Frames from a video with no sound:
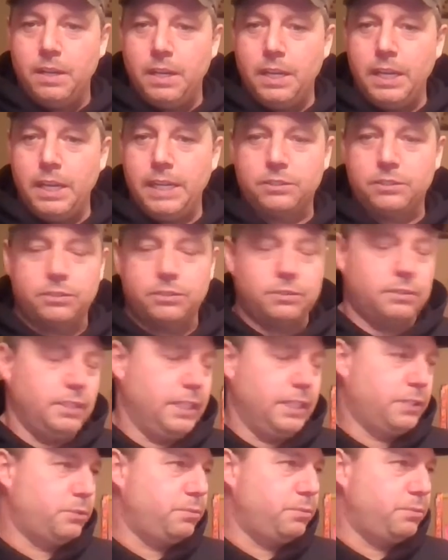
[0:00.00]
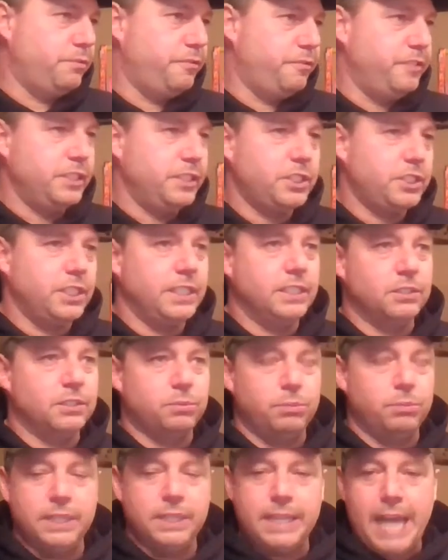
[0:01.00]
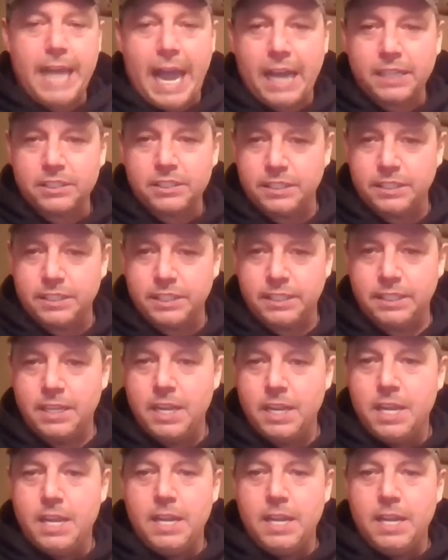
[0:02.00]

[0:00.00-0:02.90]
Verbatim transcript: It's fishing is relaxing.